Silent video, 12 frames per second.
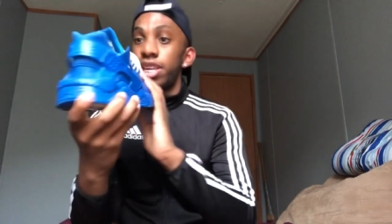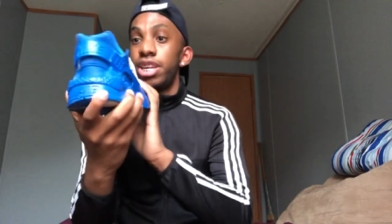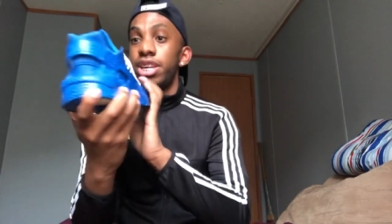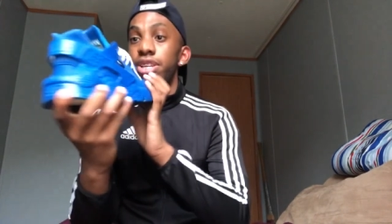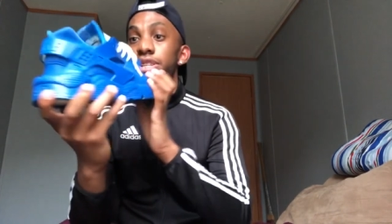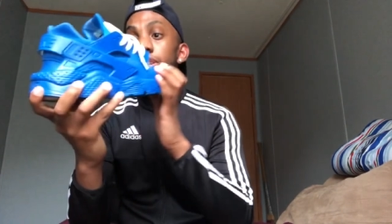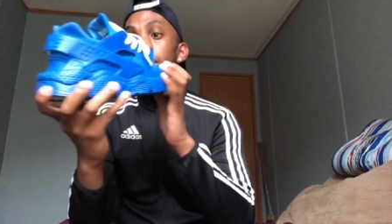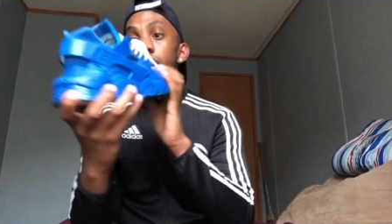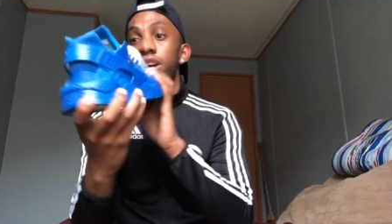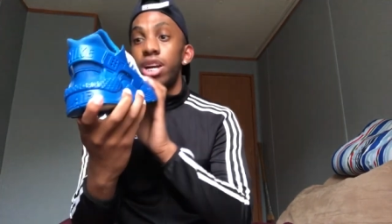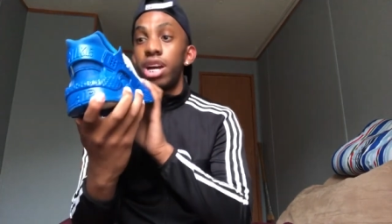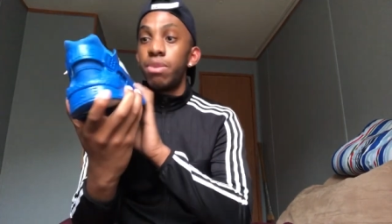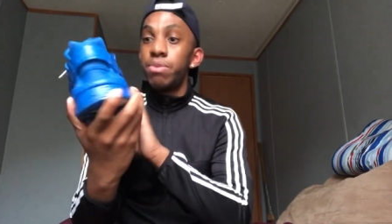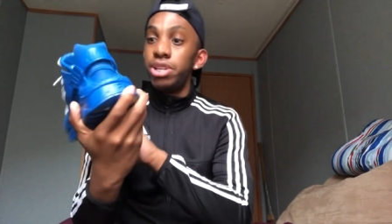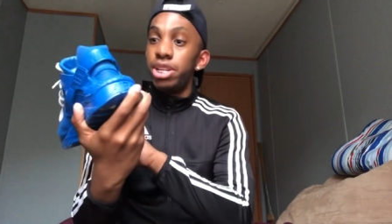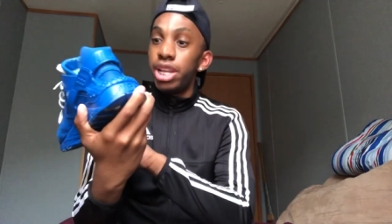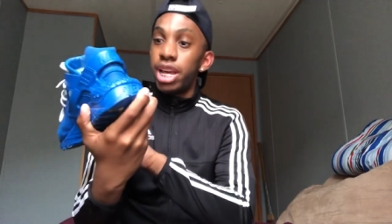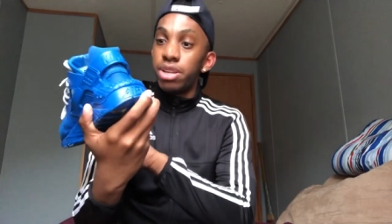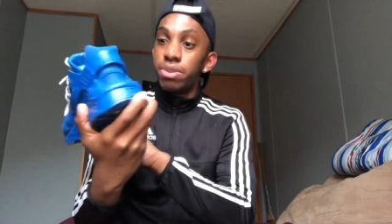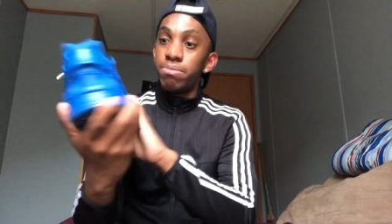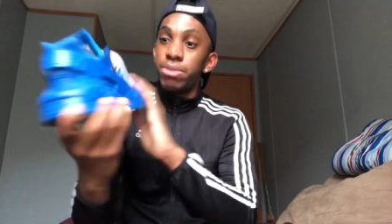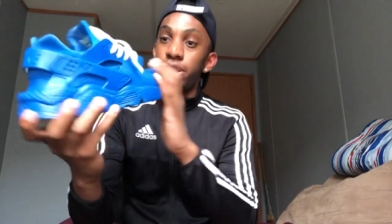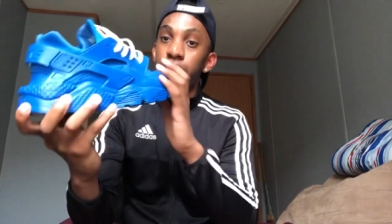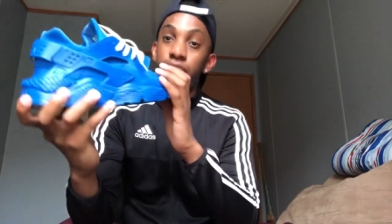And I really like them,
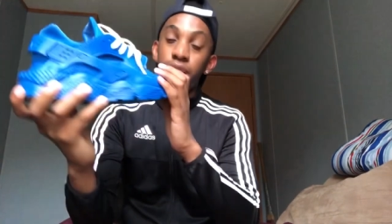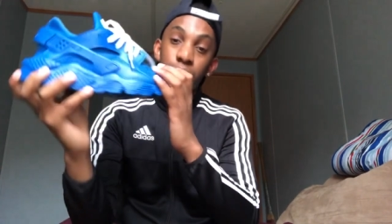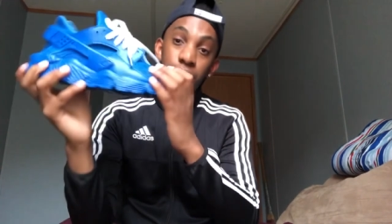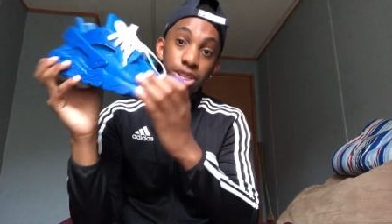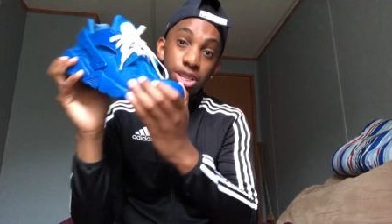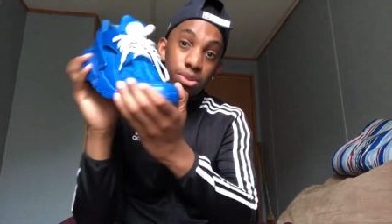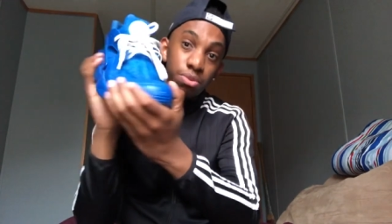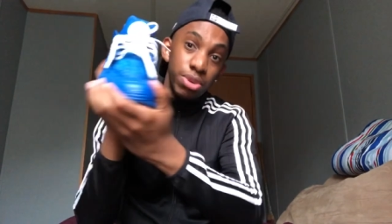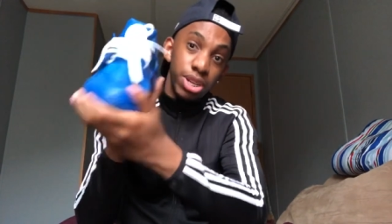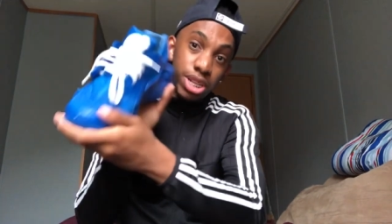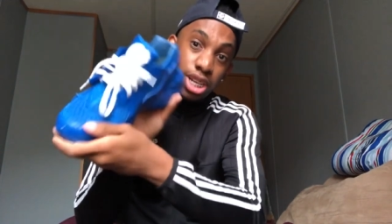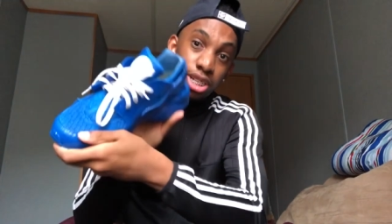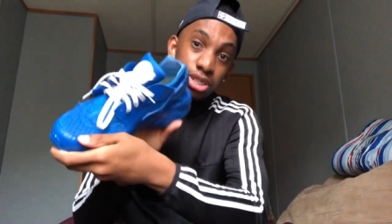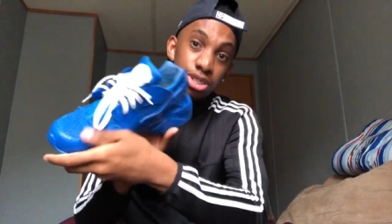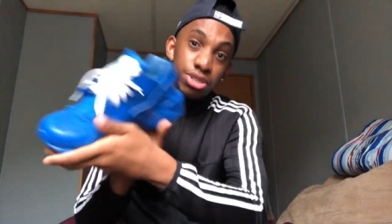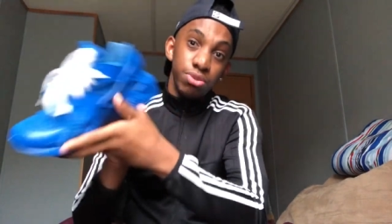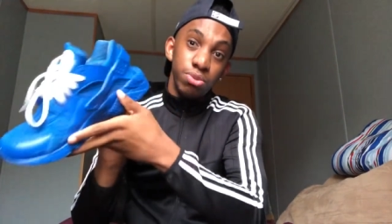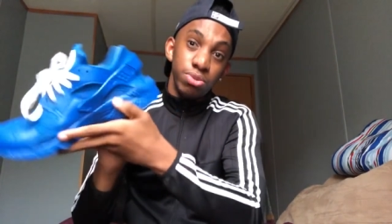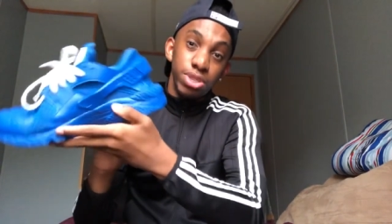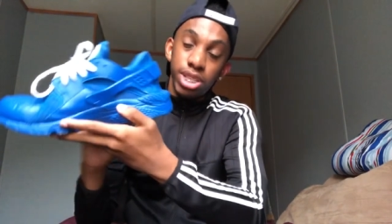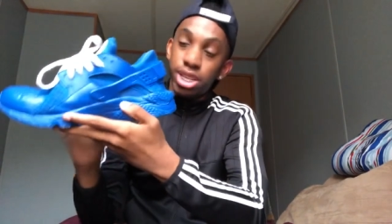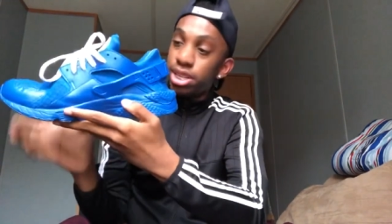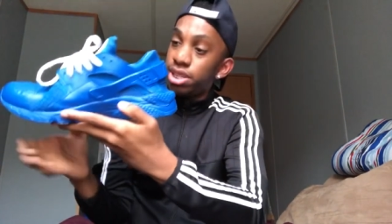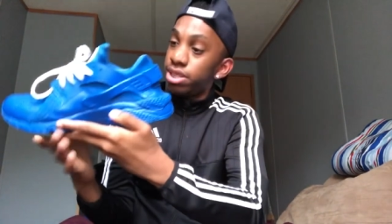but I really don't wear a lot of shoes.
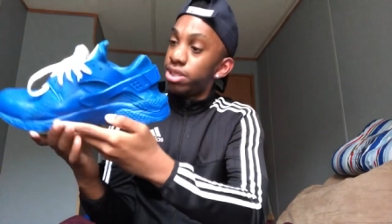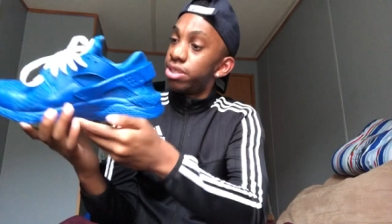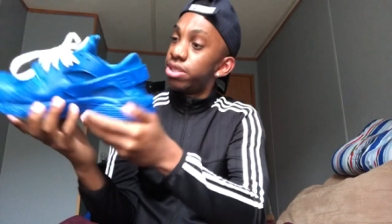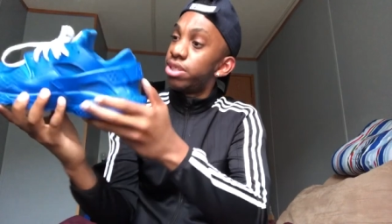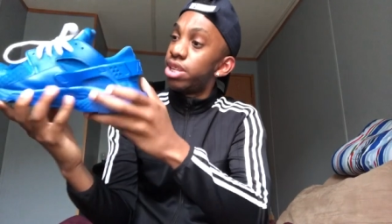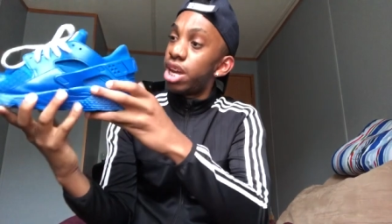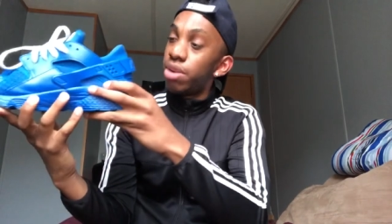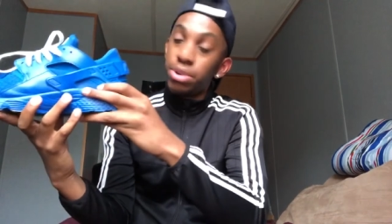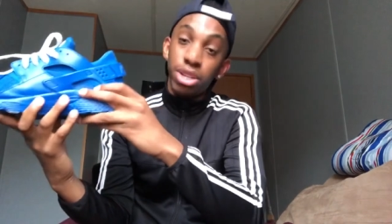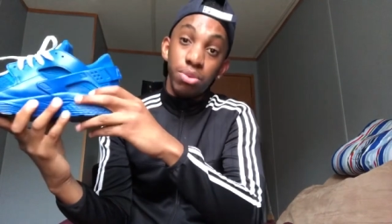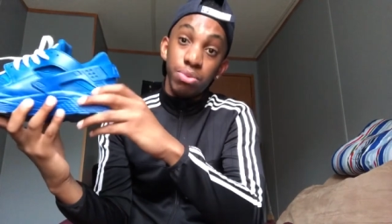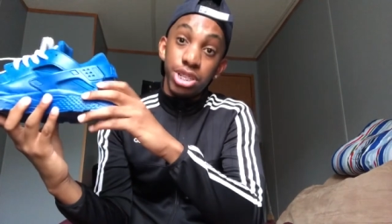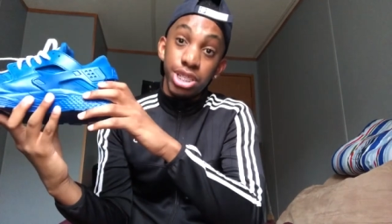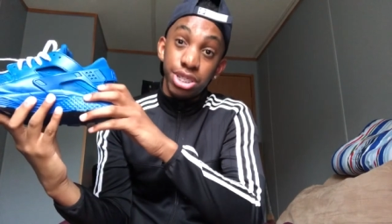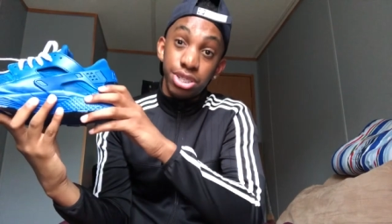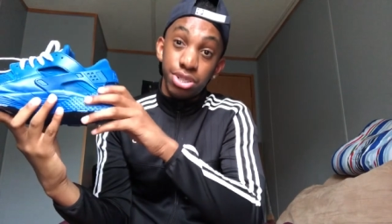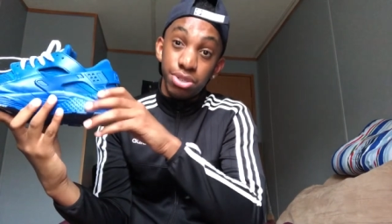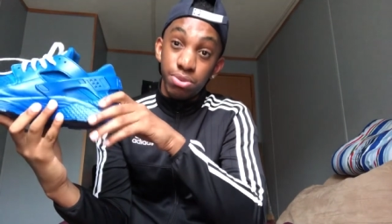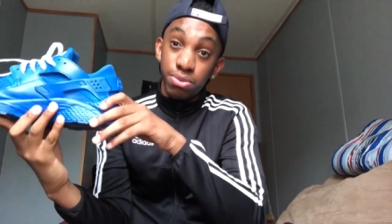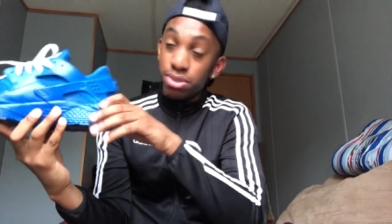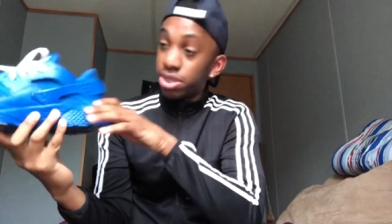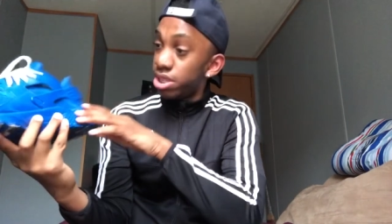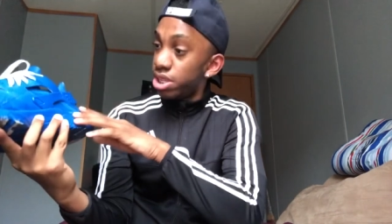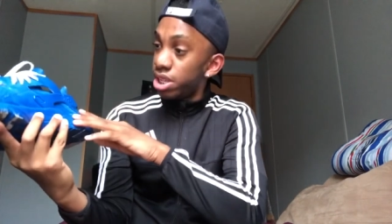Like, I really don't wear this shoe
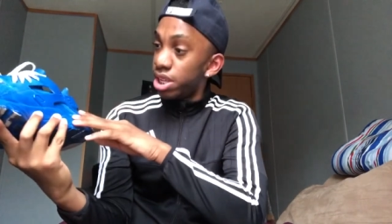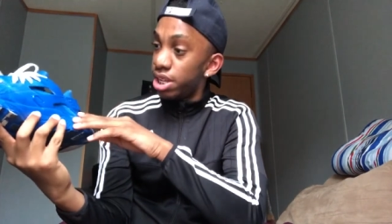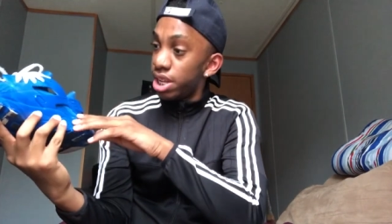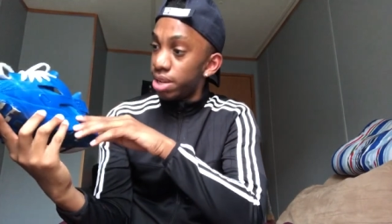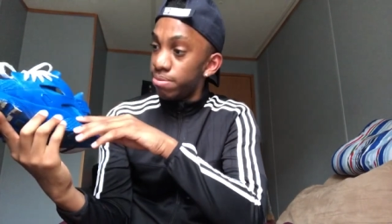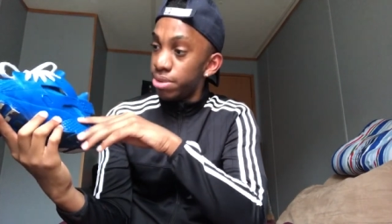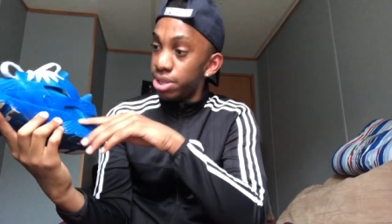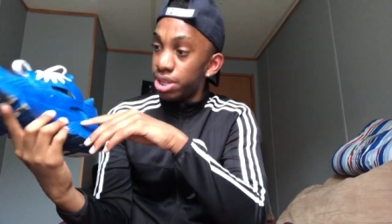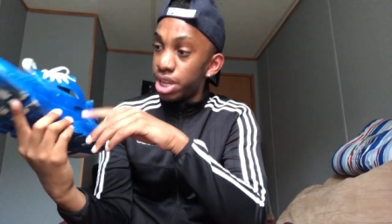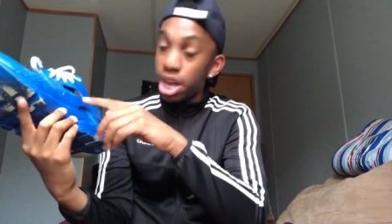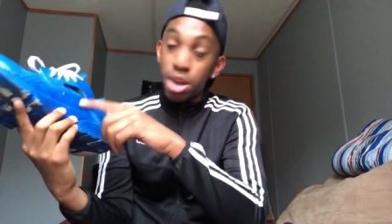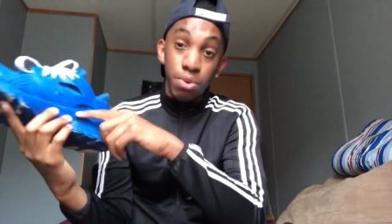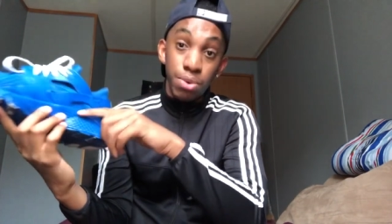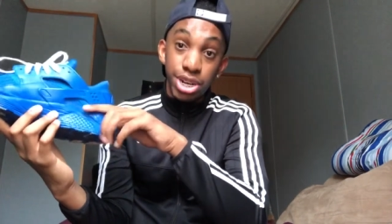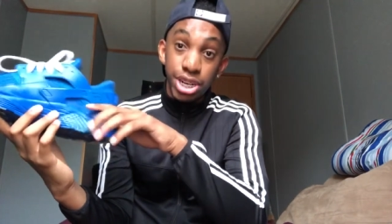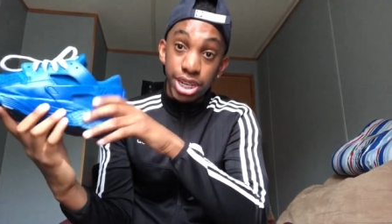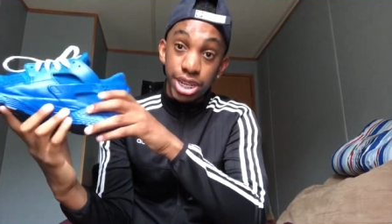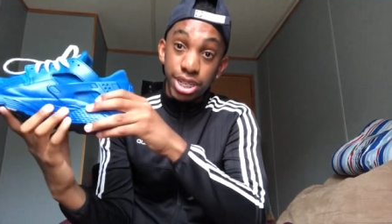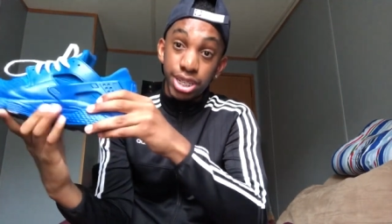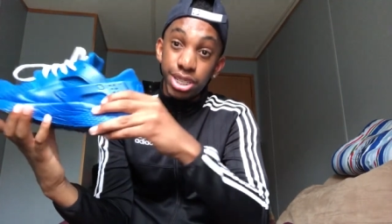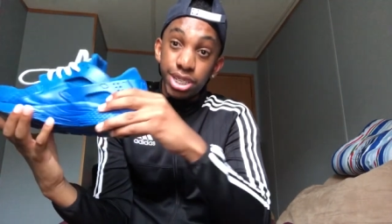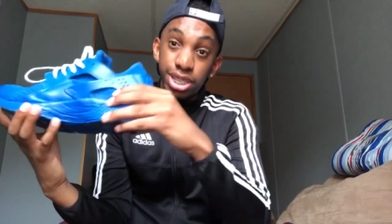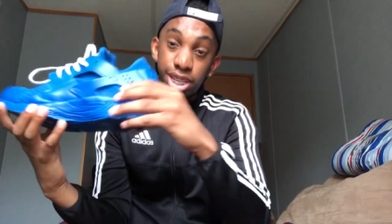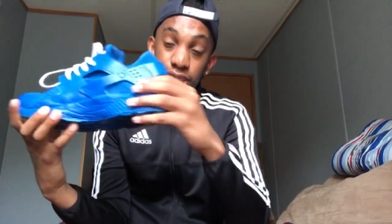a lot, but I'll wear it,
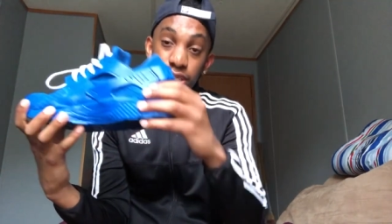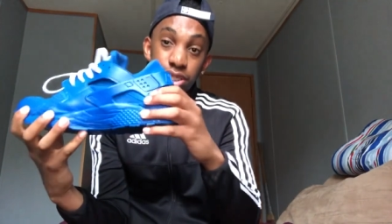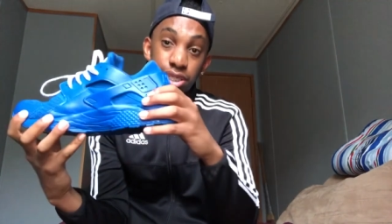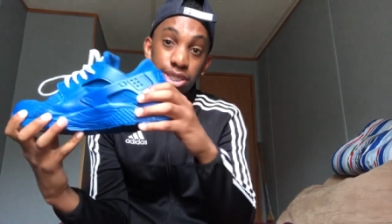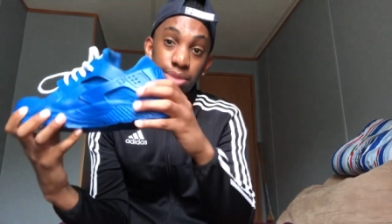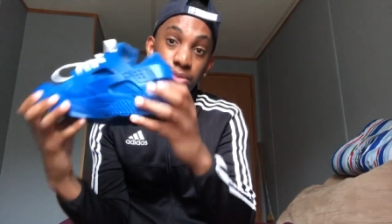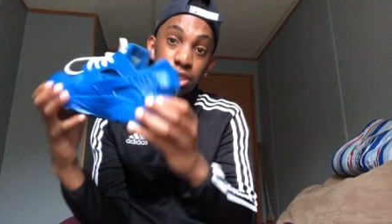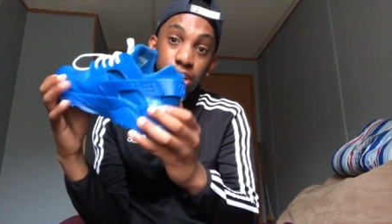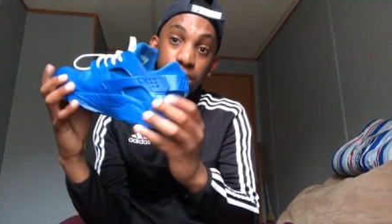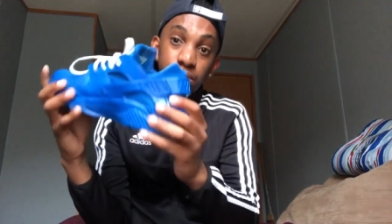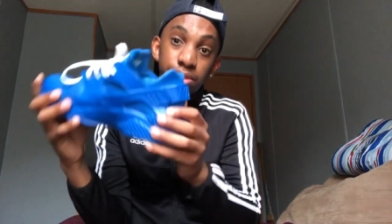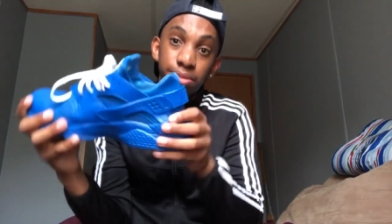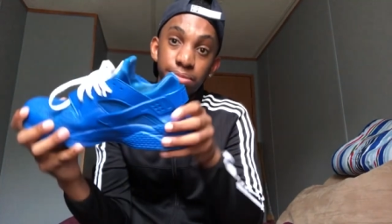like, sometimes.